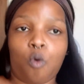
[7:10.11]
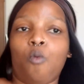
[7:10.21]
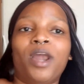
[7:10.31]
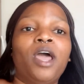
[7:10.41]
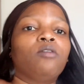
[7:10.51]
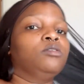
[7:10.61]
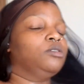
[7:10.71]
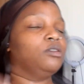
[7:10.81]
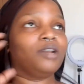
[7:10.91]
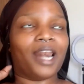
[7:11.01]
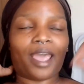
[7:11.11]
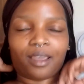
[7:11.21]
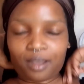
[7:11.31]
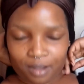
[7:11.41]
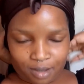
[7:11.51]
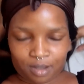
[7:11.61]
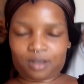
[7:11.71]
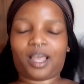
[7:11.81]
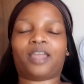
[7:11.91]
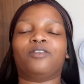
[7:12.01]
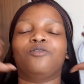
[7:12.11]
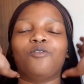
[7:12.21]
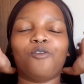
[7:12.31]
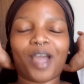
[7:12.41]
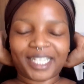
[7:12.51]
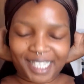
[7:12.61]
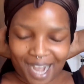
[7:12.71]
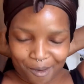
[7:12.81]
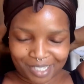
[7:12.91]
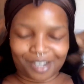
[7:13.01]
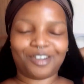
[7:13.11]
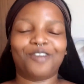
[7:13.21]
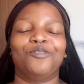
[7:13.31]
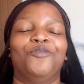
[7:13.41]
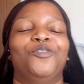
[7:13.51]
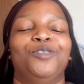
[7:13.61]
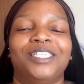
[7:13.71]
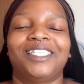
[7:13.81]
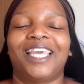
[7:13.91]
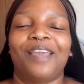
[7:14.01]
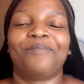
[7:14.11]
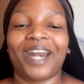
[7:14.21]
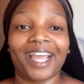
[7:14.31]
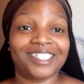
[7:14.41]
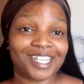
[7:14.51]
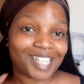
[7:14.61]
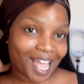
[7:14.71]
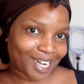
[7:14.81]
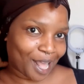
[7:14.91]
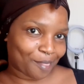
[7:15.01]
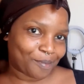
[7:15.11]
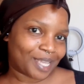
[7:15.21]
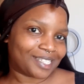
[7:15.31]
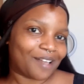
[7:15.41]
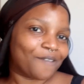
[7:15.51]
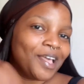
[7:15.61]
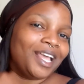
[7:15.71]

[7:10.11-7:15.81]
What I also don't like, I know I said I wasn't going to review this hair, but I just can't help myself.